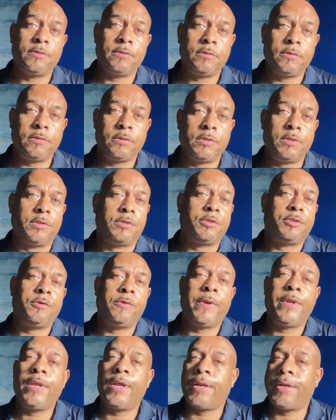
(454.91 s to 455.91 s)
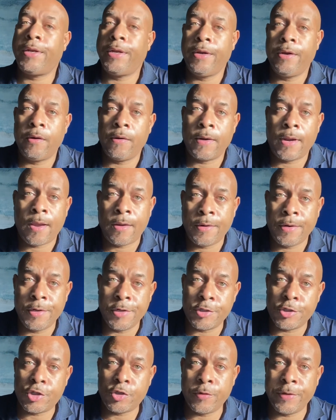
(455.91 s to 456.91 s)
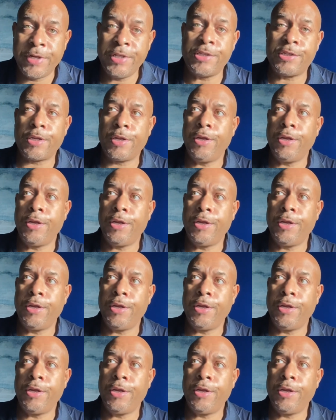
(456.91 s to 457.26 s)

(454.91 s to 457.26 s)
Shit, you ain't got to hear it out in the streets.